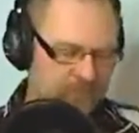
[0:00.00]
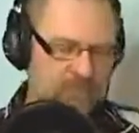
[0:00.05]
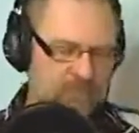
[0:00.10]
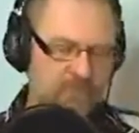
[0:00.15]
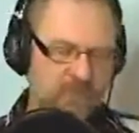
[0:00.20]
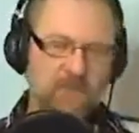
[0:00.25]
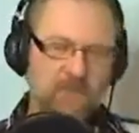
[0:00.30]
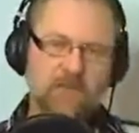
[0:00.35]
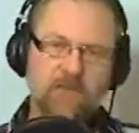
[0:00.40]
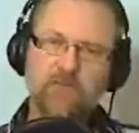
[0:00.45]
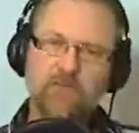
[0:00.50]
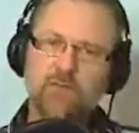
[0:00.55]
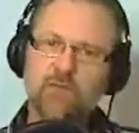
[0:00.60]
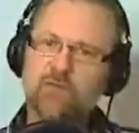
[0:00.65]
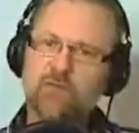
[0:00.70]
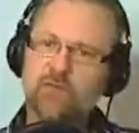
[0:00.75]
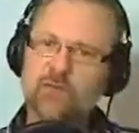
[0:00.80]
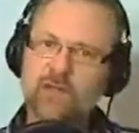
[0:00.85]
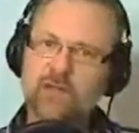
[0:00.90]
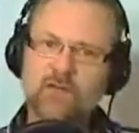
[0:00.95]
And if you've
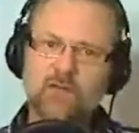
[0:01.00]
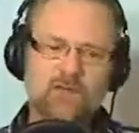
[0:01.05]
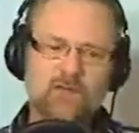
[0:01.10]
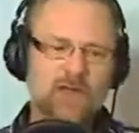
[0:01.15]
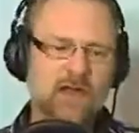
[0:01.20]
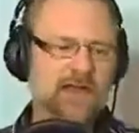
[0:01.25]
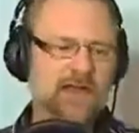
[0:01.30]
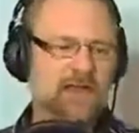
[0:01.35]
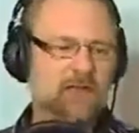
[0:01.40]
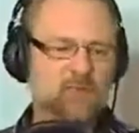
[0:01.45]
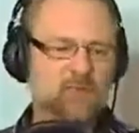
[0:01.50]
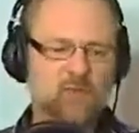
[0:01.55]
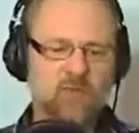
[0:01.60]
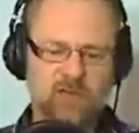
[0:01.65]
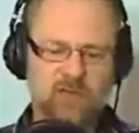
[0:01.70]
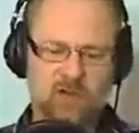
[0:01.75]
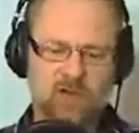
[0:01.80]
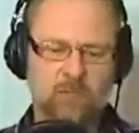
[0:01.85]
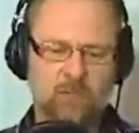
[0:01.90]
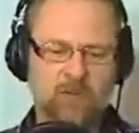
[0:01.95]
never tried
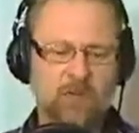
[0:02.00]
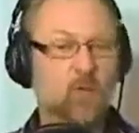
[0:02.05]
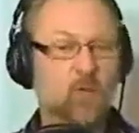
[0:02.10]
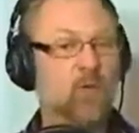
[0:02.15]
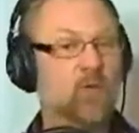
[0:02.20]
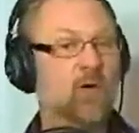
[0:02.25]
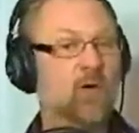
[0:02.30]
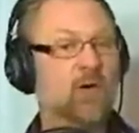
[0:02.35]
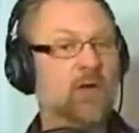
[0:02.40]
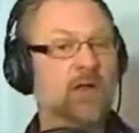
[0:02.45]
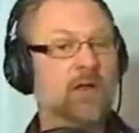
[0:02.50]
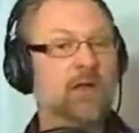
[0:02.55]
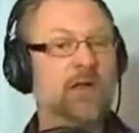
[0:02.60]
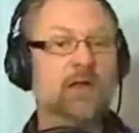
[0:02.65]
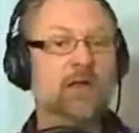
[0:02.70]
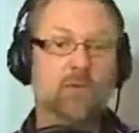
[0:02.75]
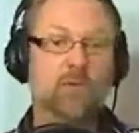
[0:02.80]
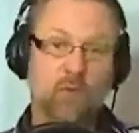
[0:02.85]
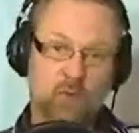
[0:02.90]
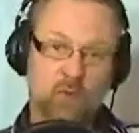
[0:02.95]
hypnotherapy, or
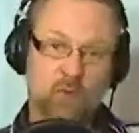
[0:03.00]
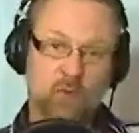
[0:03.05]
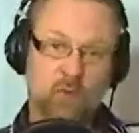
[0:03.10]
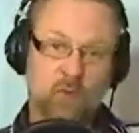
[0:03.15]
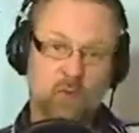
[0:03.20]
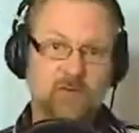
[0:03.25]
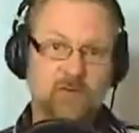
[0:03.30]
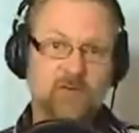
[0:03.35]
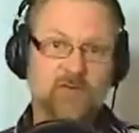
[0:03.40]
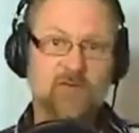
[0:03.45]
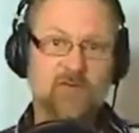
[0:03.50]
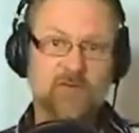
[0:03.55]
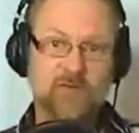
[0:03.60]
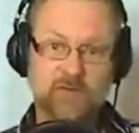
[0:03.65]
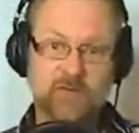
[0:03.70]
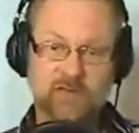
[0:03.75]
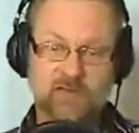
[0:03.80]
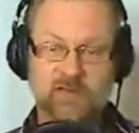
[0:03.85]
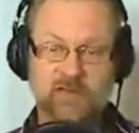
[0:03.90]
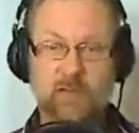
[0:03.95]
what I use in the
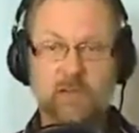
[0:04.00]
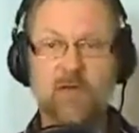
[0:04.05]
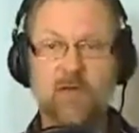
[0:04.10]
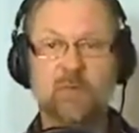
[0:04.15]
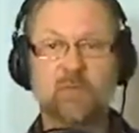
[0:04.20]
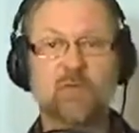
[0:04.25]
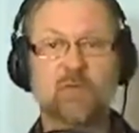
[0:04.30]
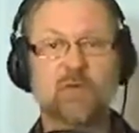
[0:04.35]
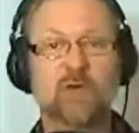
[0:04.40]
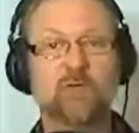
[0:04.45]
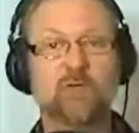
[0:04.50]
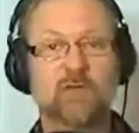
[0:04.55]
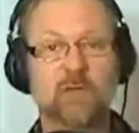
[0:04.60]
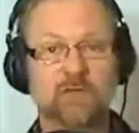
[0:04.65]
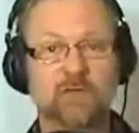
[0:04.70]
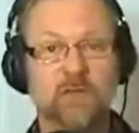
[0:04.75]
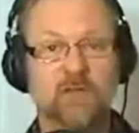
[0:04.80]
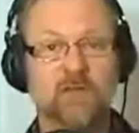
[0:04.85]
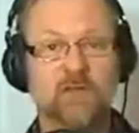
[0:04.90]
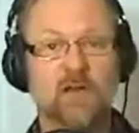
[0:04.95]
seminar program for
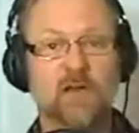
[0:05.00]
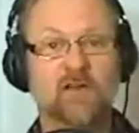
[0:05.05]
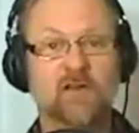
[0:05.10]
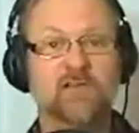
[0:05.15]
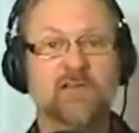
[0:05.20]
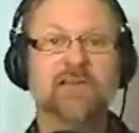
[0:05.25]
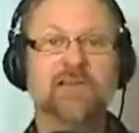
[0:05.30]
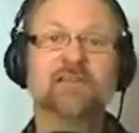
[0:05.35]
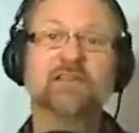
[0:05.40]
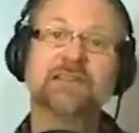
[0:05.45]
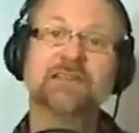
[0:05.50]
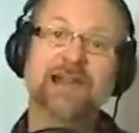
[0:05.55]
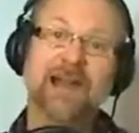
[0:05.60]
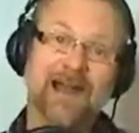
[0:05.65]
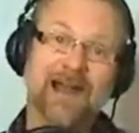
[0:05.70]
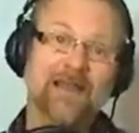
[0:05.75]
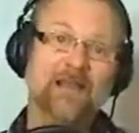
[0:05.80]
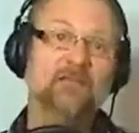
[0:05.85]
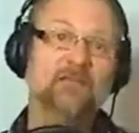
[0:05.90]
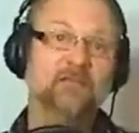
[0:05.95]
Reflexology, it's
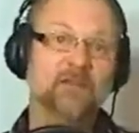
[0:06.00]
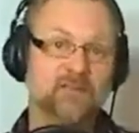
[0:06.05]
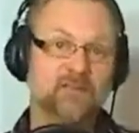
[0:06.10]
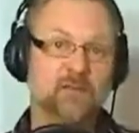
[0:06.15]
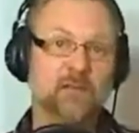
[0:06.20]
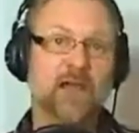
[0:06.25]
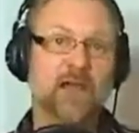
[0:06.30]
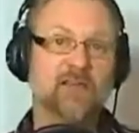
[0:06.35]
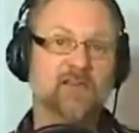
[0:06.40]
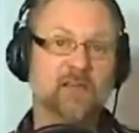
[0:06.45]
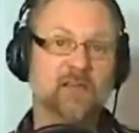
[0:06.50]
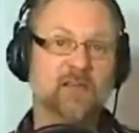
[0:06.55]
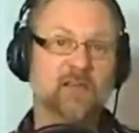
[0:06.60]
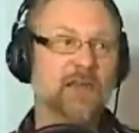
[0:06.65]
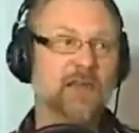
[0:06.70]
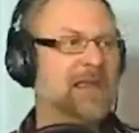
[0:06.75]
guided visualization.